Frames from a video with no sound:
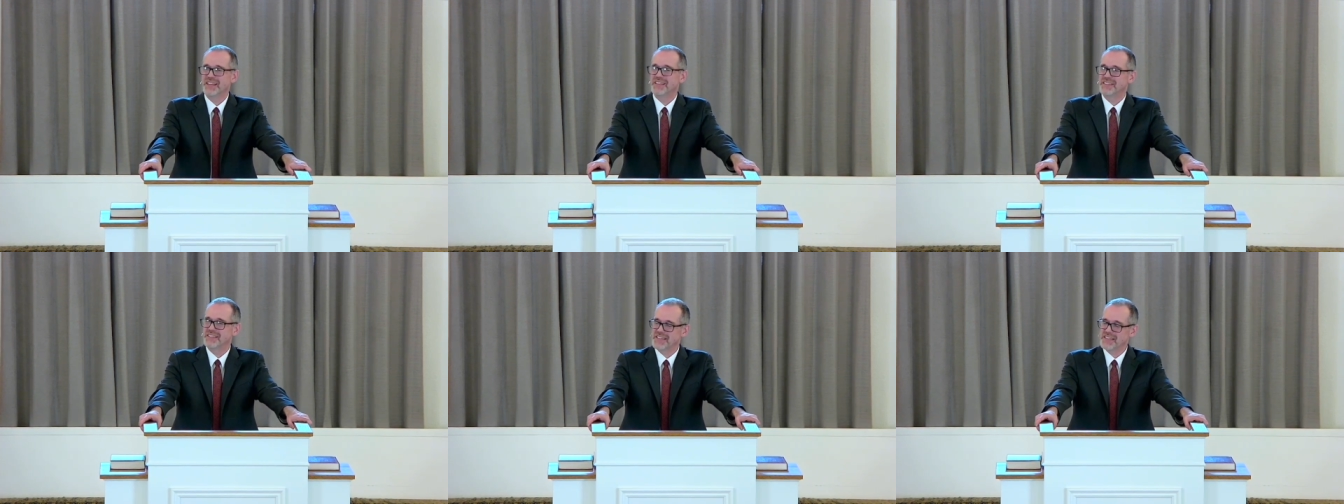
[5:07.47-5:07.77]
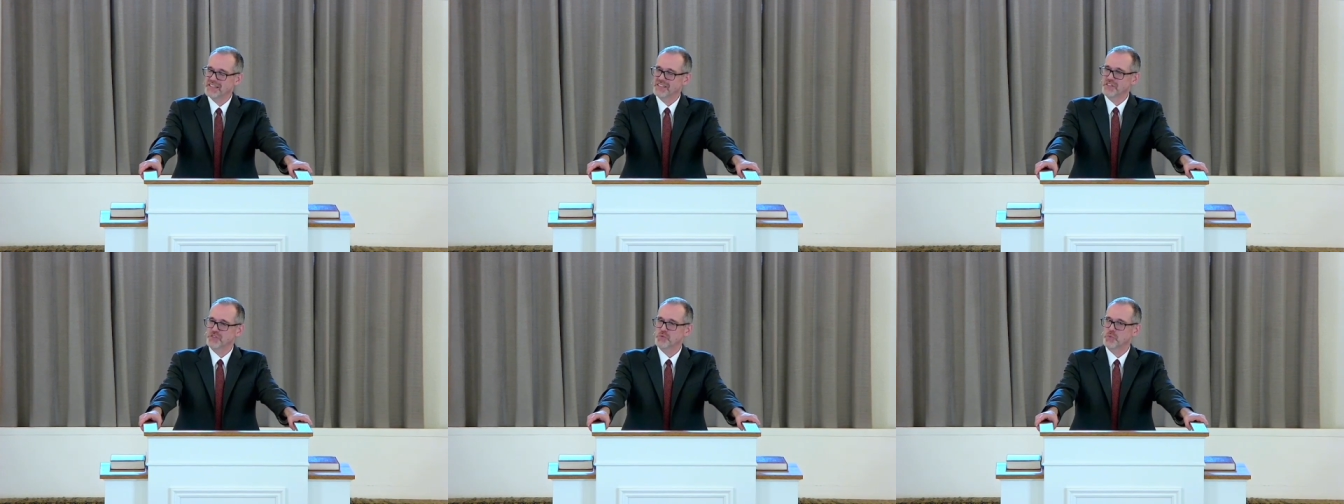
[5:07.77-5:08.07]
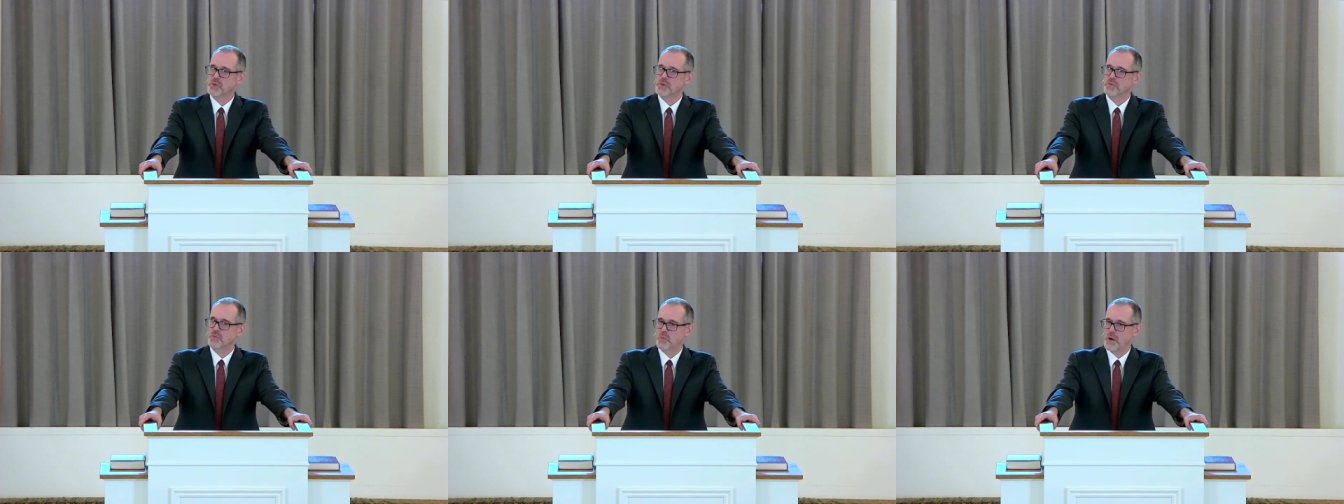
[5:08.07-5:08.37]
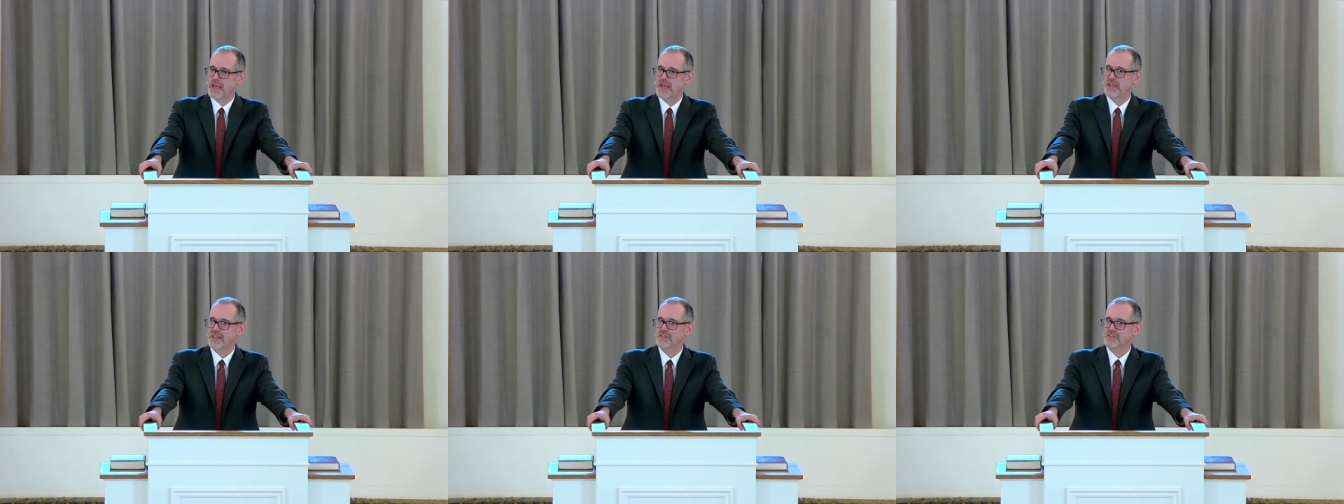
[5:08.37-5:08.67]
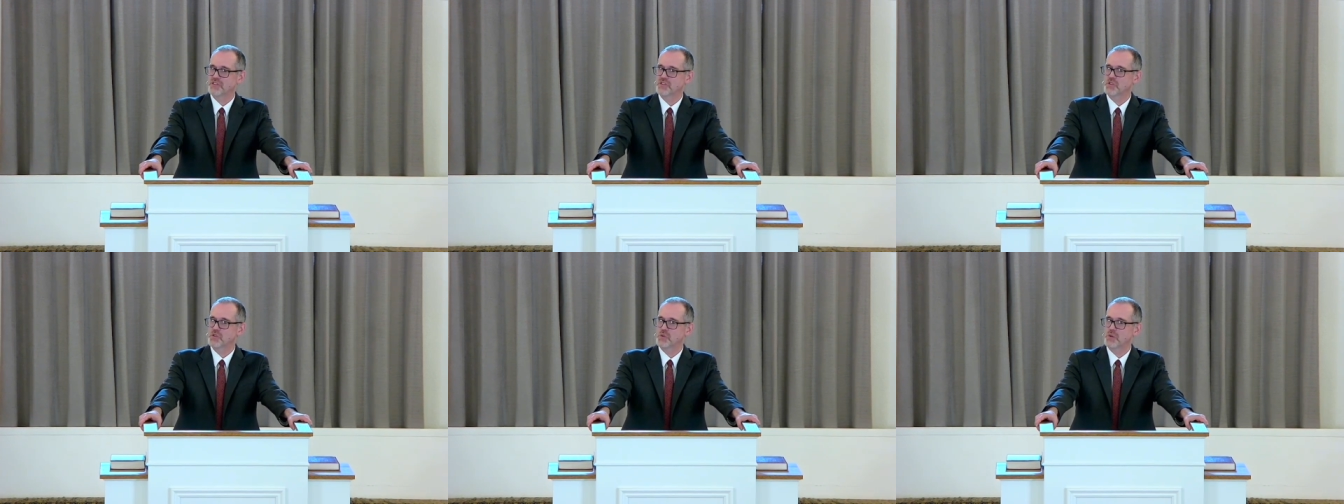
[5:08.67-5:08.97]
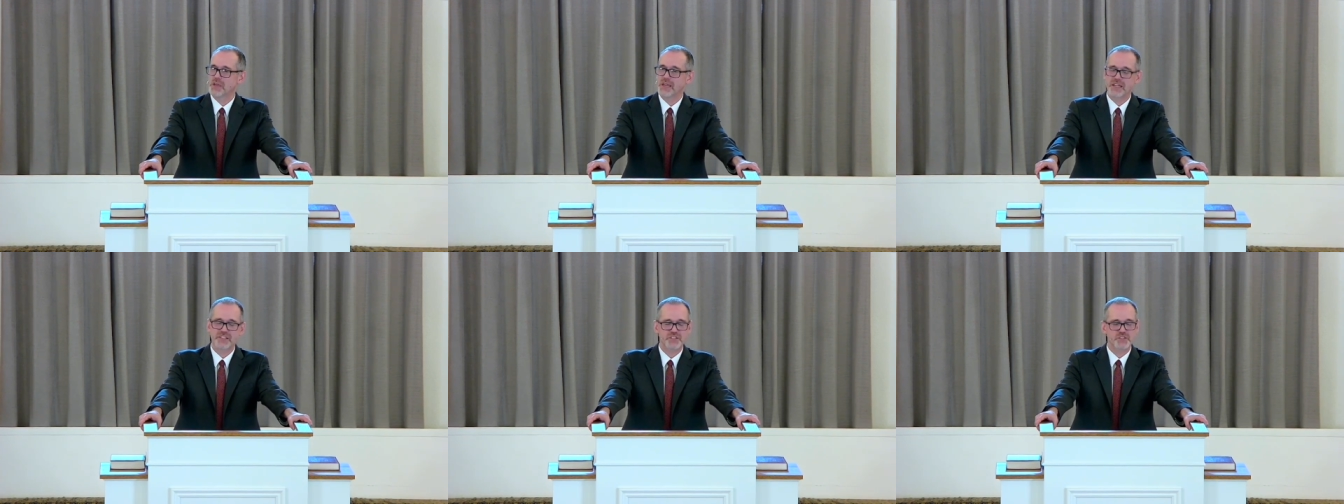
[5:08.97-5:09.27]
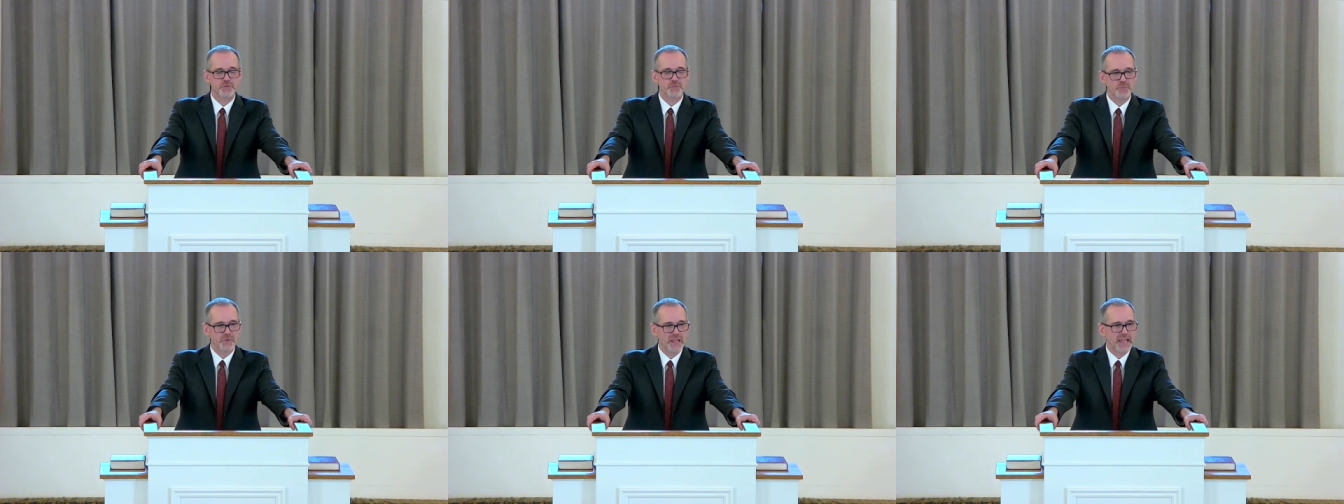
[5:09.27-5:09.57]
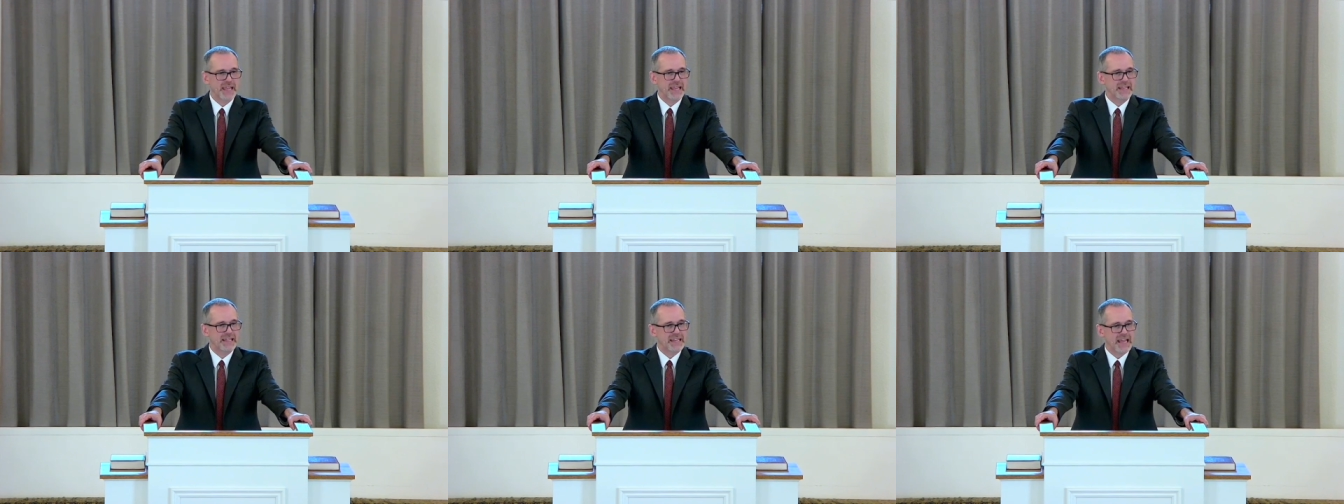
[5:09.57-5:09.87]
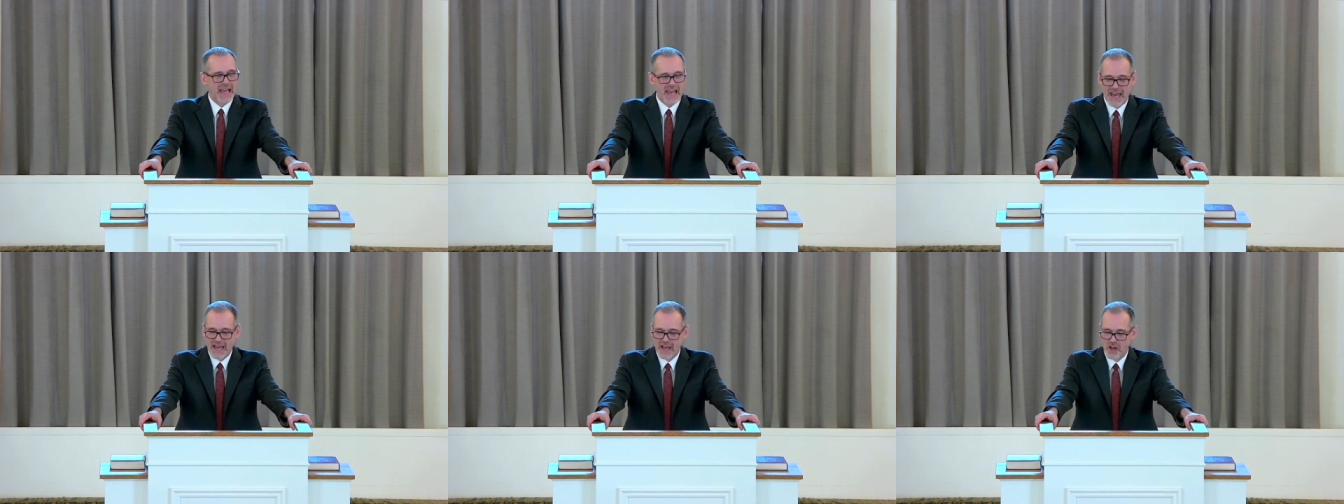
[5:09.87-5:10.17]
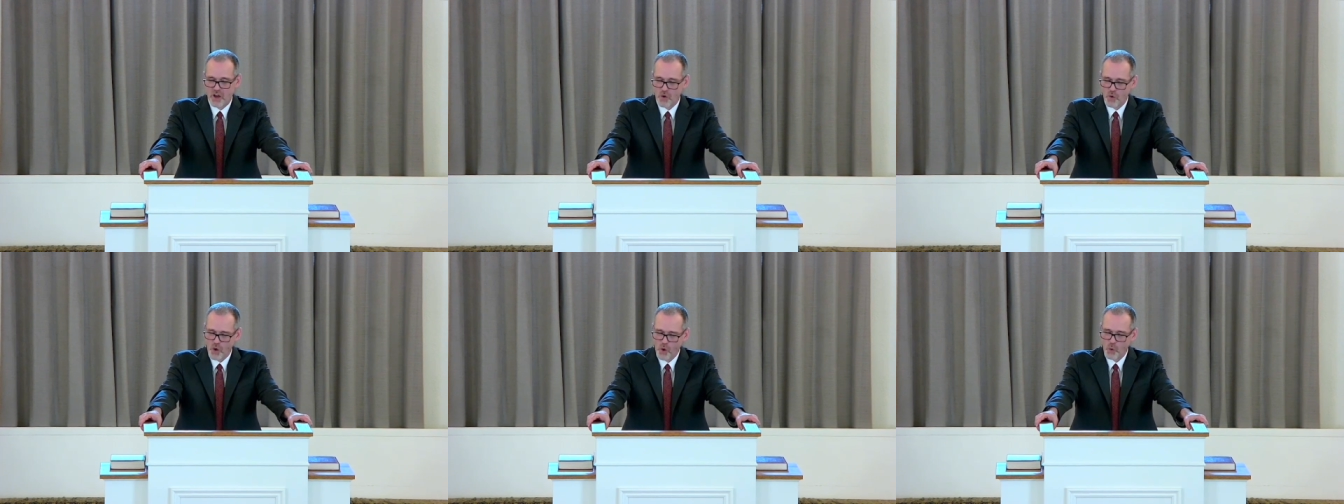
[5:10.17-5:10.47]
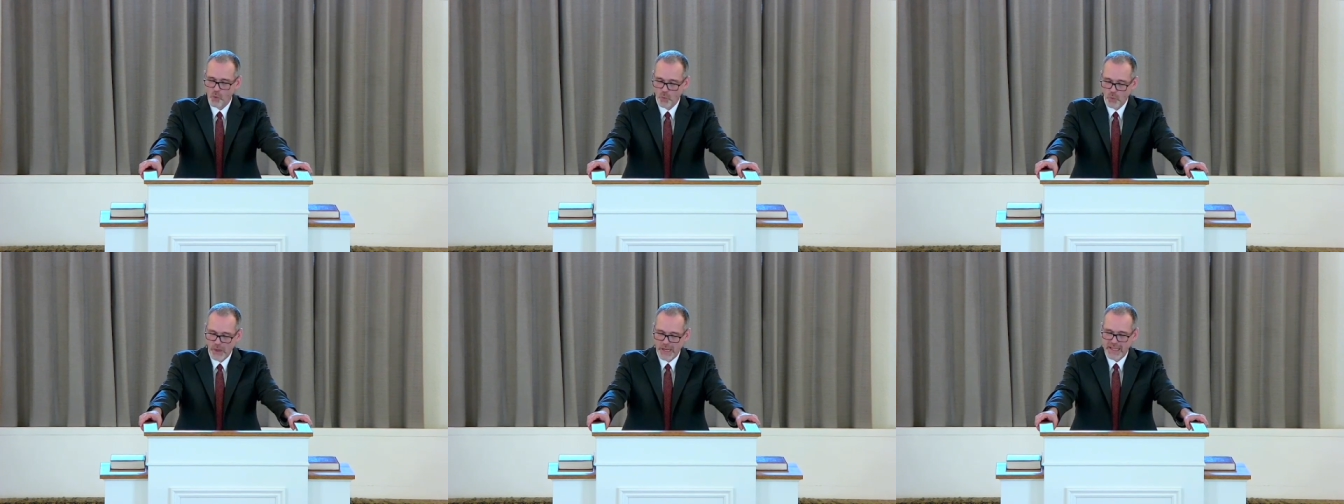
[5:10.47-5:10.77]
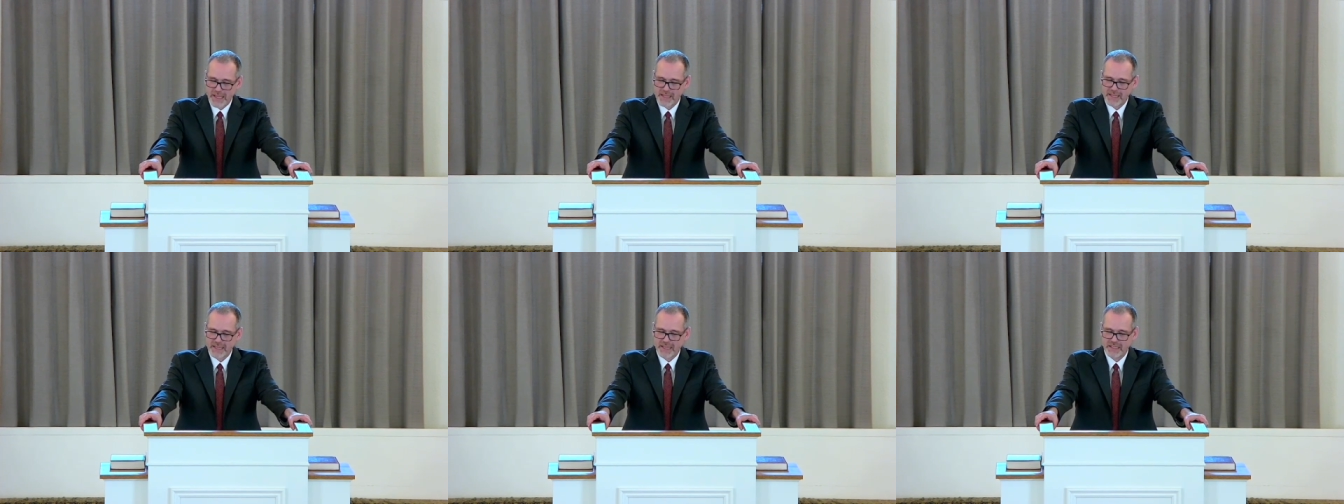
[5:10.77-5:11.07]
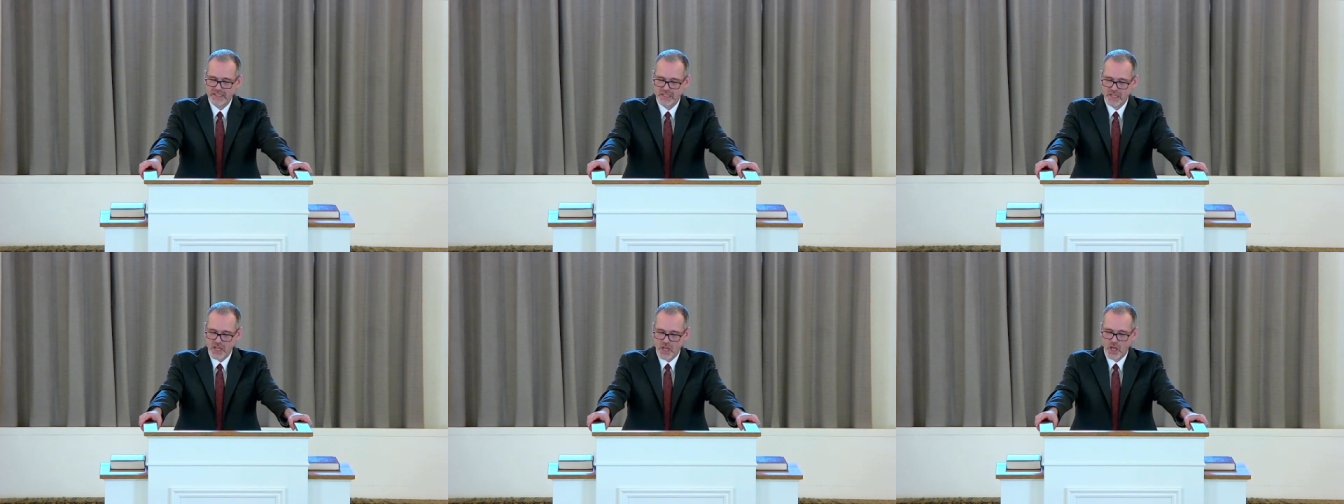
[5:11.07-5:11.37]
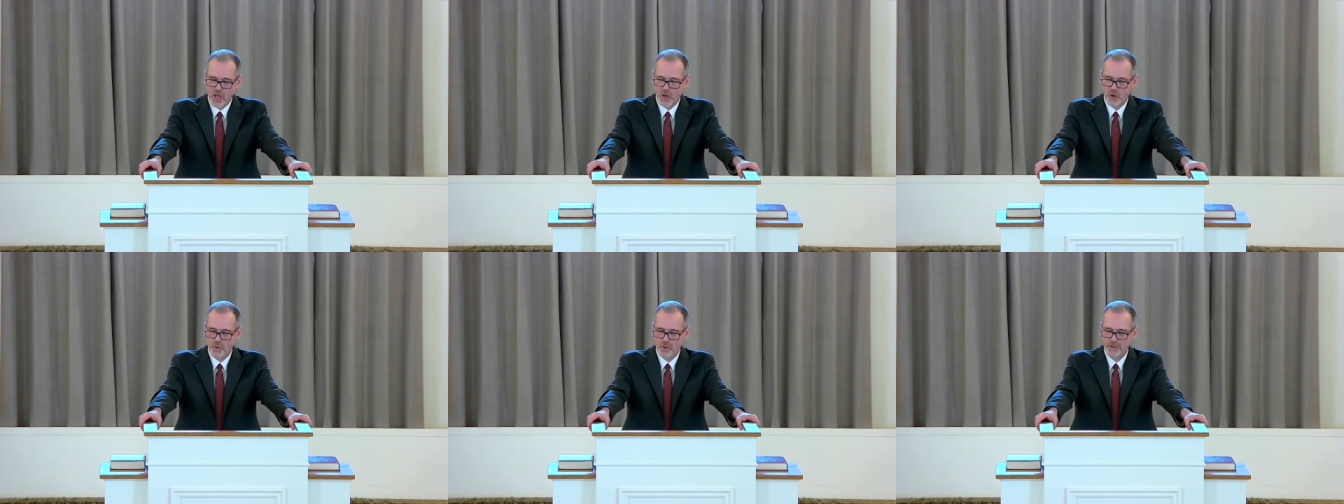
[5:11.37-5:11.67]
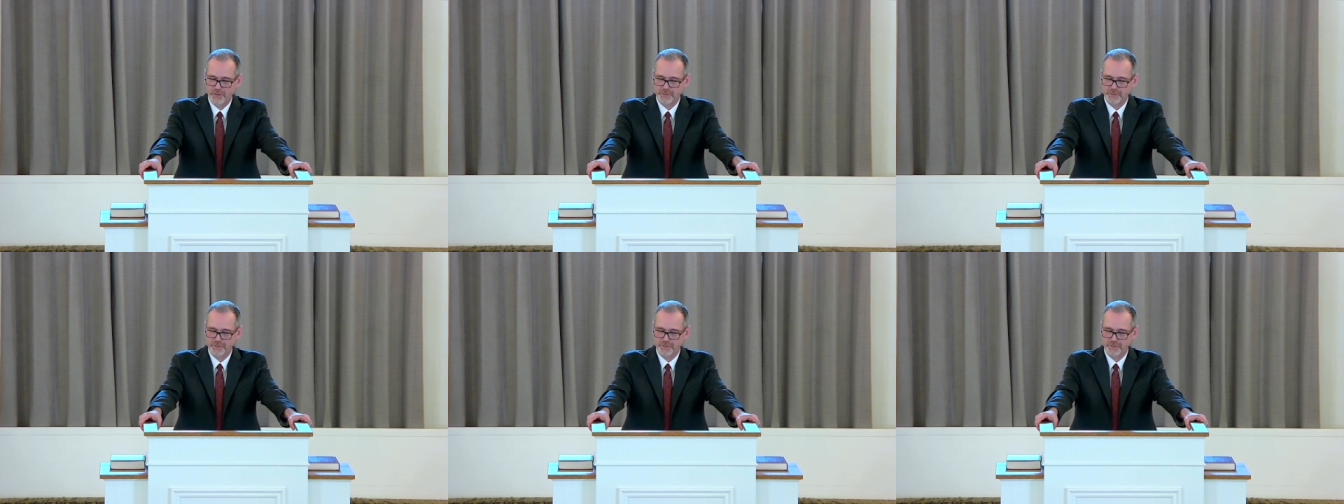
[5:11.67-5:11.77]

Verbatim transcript: deals with ways to explain how we can know.